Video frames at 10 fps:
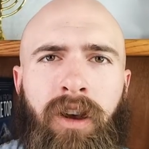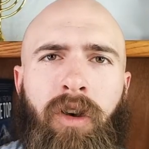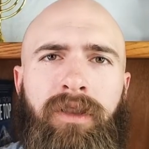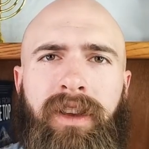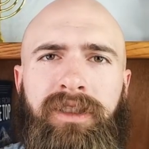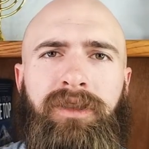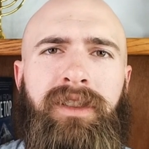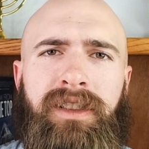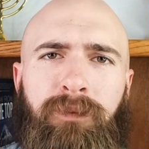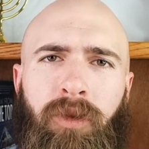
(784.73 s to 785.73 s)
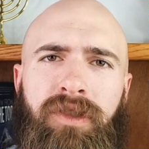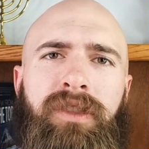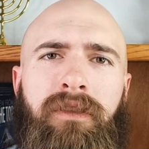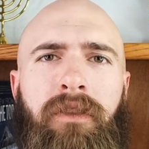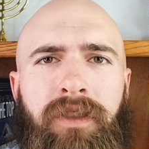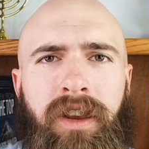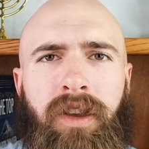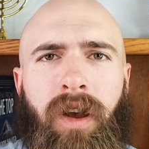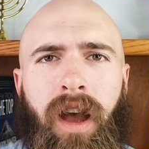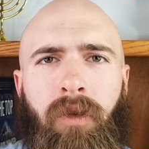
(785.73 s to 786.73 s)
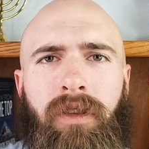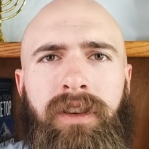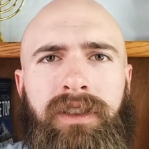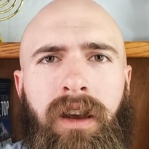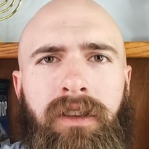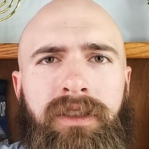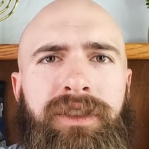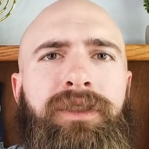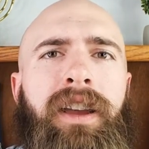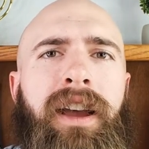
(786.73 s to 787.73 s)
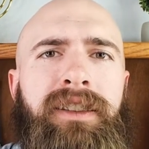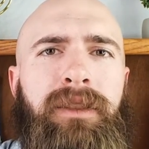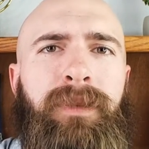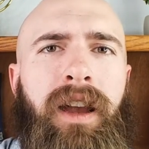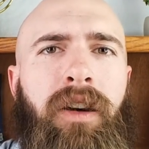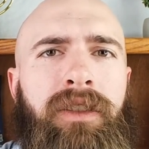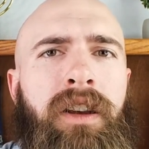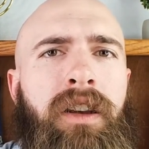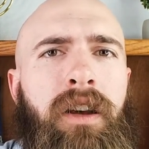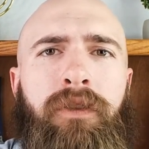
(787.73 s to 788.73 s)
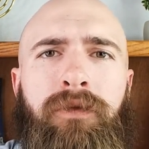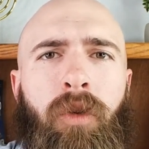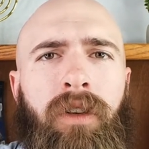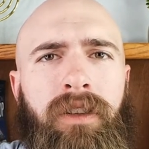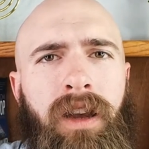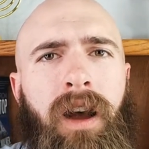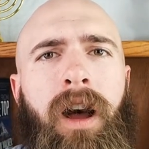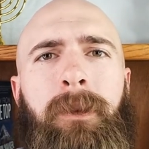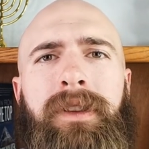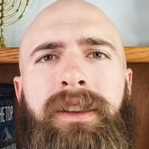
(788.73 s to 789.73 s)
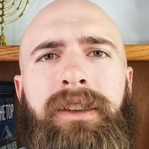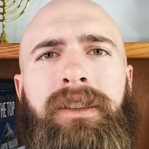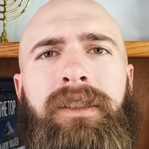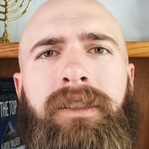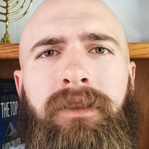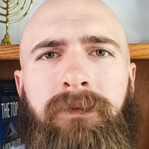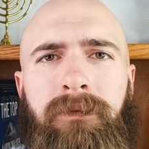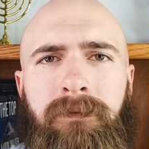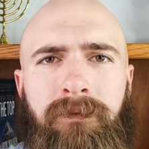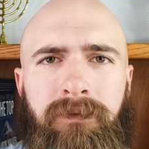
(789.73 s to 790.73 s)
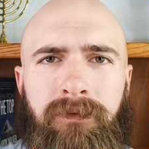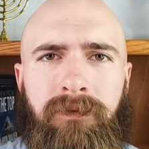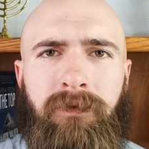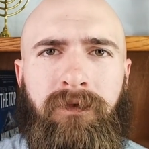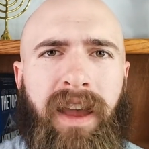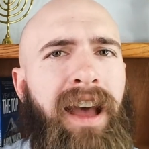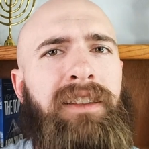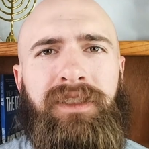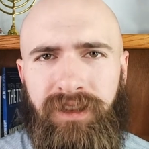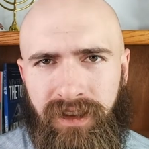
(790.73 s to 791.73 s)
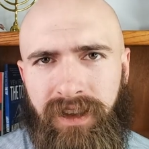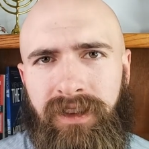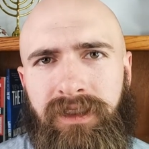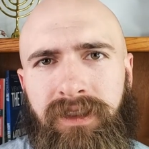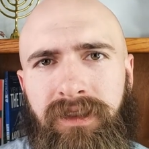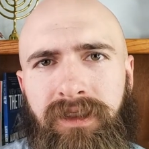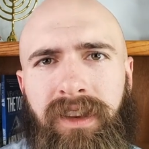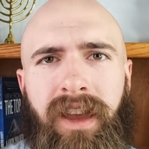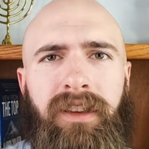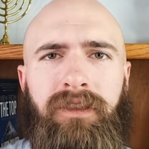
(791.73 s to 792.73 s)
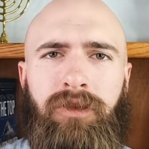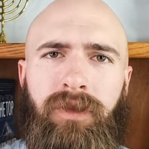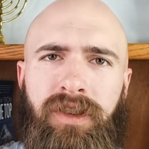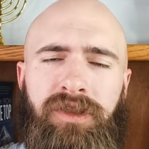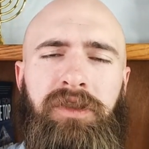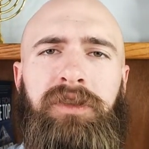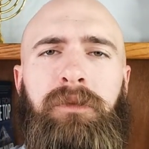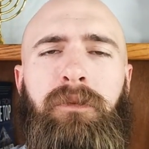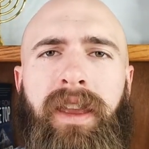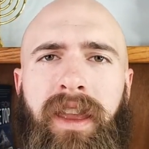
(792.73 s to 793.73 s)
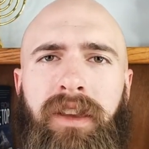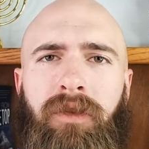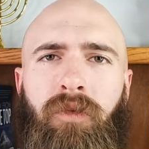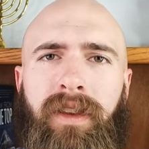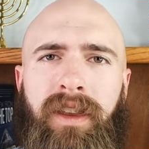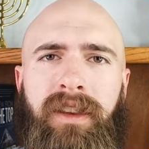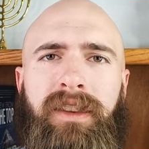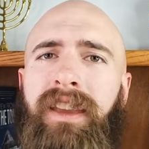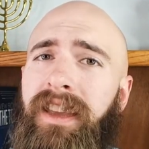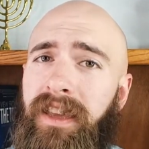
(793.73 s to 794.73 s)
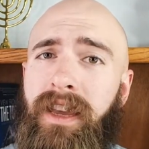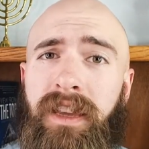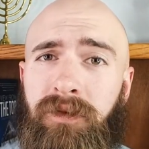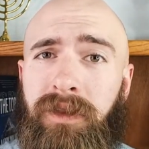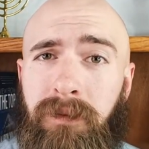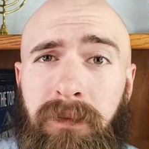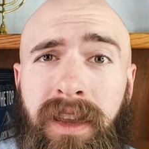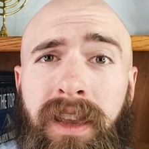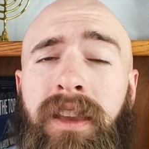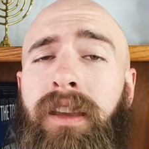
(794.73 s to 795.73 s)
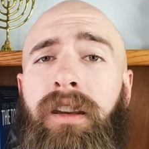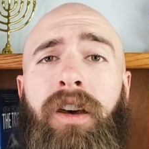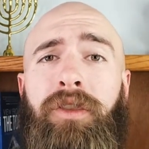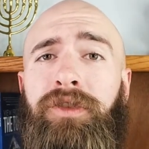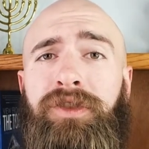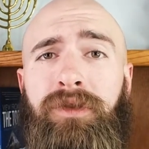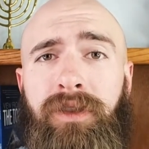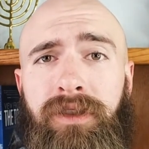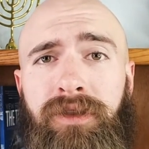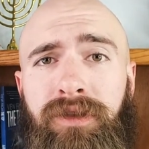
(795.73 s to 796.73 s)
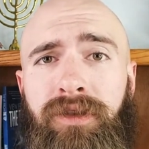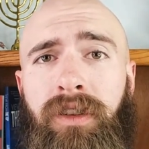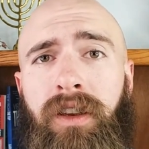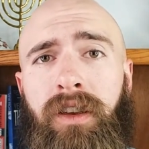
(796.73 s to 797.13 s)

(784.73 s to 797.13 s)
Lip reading: Okay, so this portion of the video, I want to talk to you guys about 4 common fallacies that Christians make when they engage with me and other Jewish